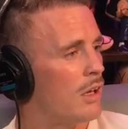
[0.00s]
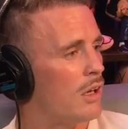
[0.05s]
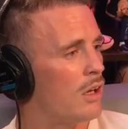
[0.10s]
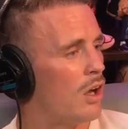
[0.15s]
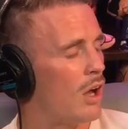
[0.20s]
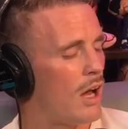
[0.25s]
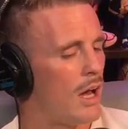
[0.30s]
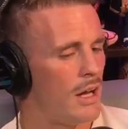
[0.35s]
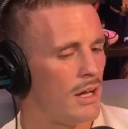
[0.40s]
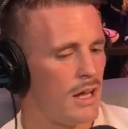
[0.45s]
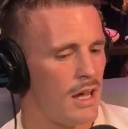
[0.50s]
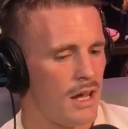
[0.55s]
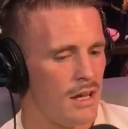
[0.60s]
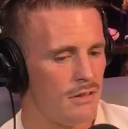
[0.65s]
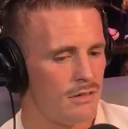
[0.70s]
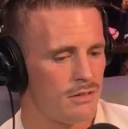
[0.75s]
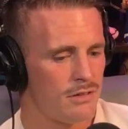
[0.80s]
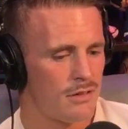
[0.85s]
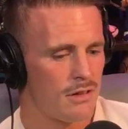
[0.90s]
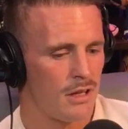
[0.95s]
Like, and
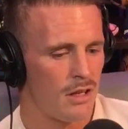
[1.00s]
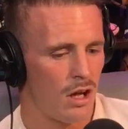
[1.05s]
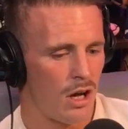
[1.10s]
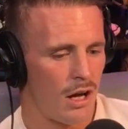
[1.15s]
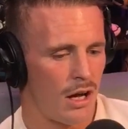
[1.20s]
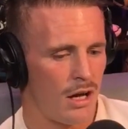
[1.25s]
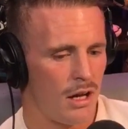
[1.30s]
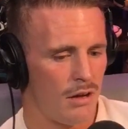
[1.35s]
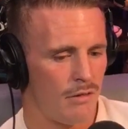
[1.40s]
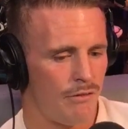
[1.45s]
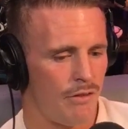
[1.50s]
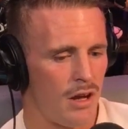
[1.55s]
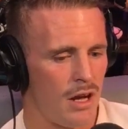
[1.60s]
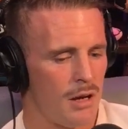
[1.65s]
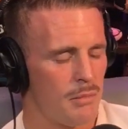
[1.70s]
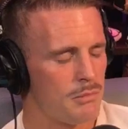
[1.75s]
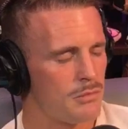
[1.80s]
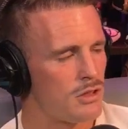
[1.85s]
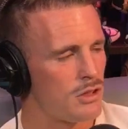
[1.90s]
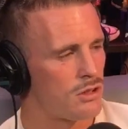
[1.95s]
he's like, for
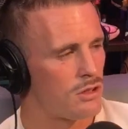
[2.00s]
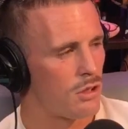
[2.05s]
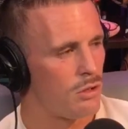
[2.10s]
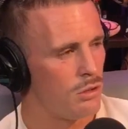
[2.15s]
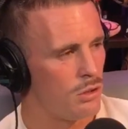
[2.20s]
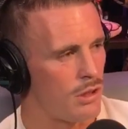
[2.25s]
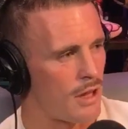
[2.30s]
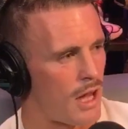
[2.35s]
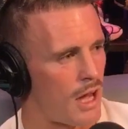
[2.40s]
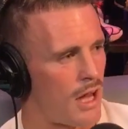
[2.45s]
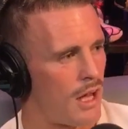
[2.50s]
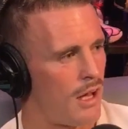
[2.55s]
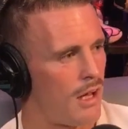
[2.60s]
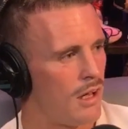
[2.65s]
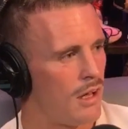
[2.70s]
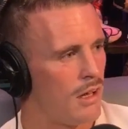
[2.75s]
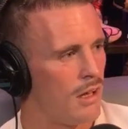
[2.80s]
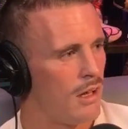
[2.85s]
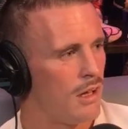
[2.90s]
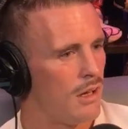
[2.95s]
him to do that,
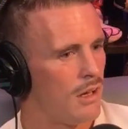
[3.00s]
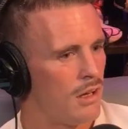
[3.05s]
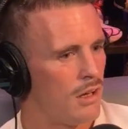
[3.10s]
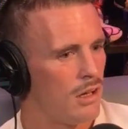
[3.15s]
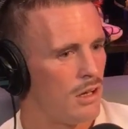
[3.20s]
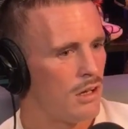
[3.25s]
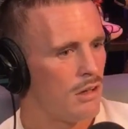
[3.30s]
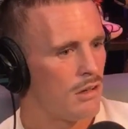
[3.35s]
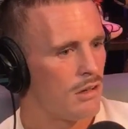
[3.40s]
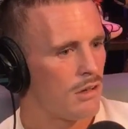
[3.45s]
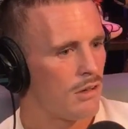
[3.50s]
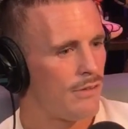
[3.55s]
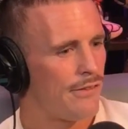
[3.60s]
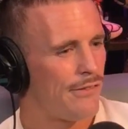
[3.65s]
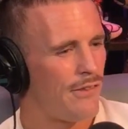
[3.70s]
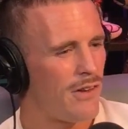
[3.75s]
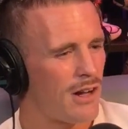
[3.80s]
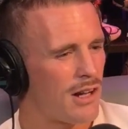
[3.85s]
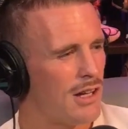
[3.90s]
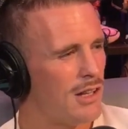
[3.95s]
it's
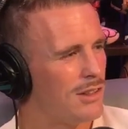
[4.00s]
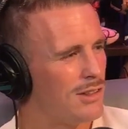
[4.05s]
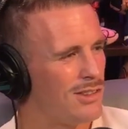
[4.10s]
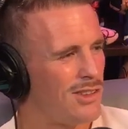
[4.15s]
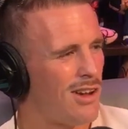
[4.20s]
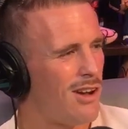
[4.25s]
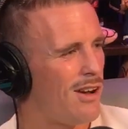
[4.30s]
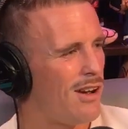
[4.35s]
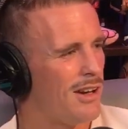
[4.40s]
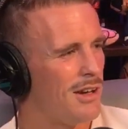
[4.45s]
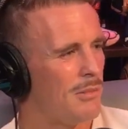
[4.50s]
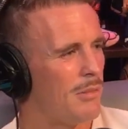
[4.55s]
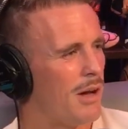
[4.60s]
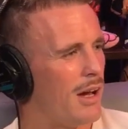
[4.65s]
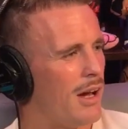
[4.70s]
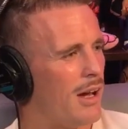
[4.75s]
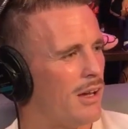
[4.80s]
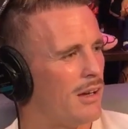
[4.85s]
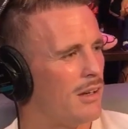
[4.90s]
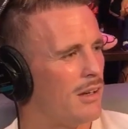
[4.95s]
fucking dirty, man.